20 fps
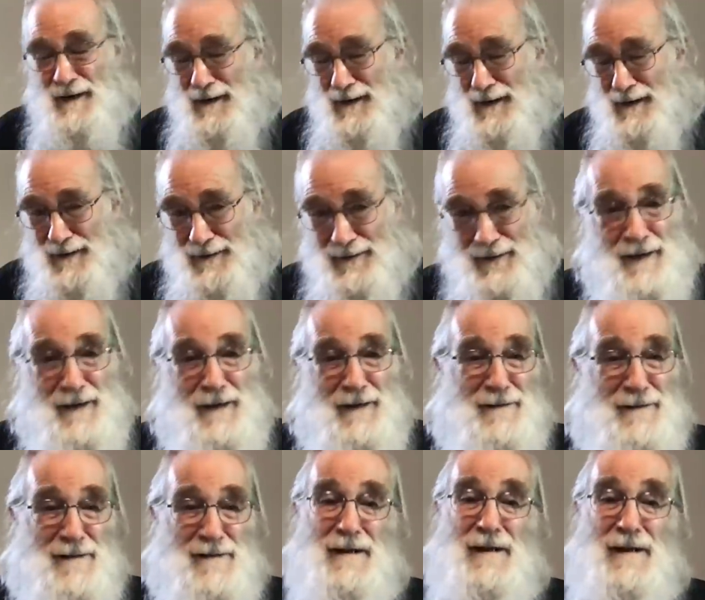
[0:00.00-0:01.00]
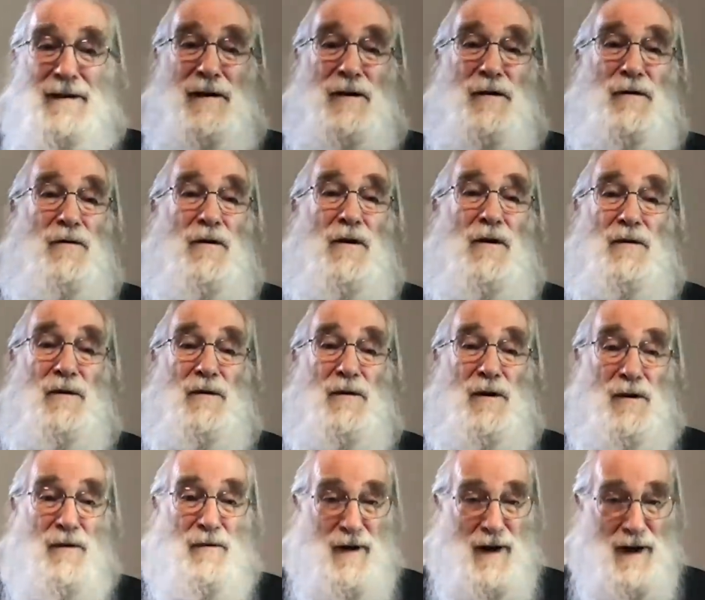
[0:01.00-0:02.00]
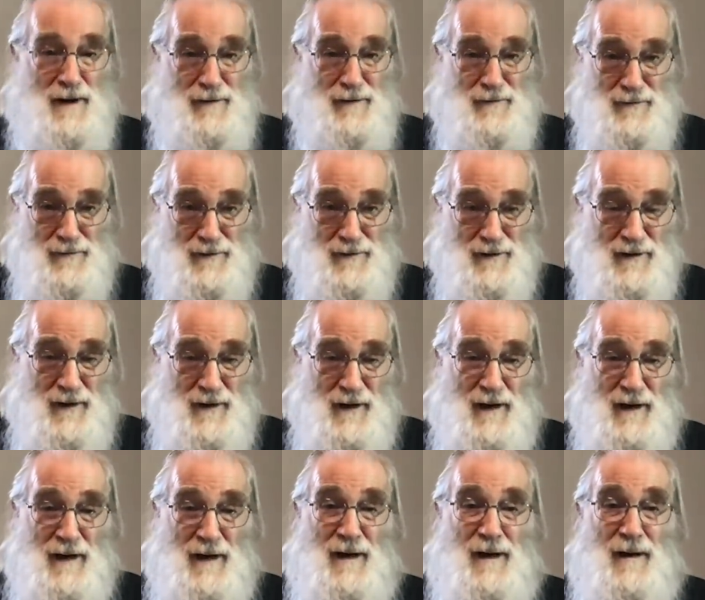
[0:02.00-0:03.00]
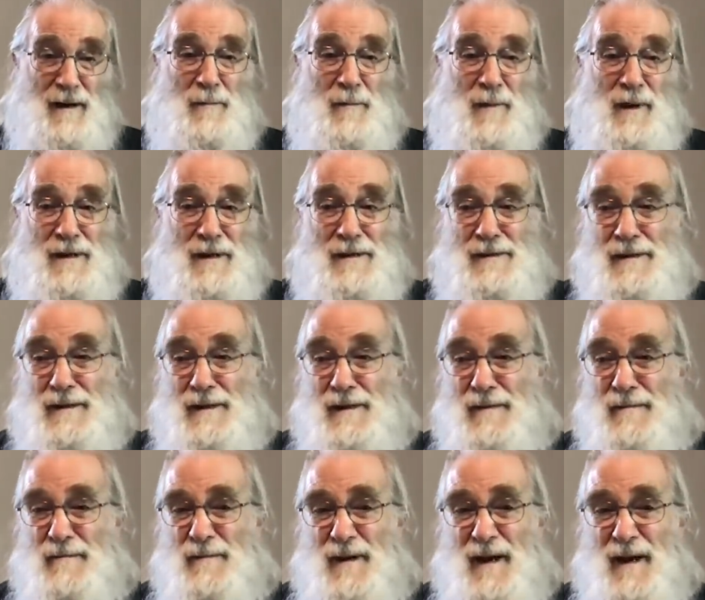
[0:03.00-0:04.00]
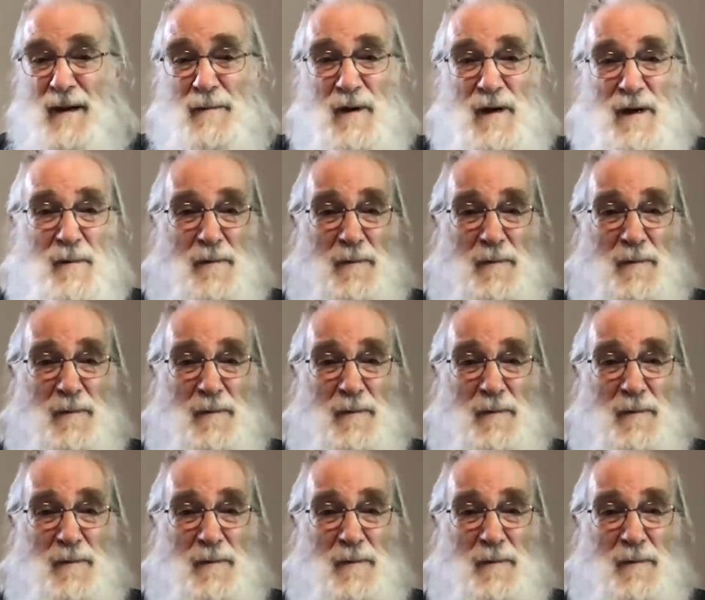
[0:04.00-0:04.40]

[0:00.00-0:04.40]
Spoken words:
There's a lot of crow to go around, but how many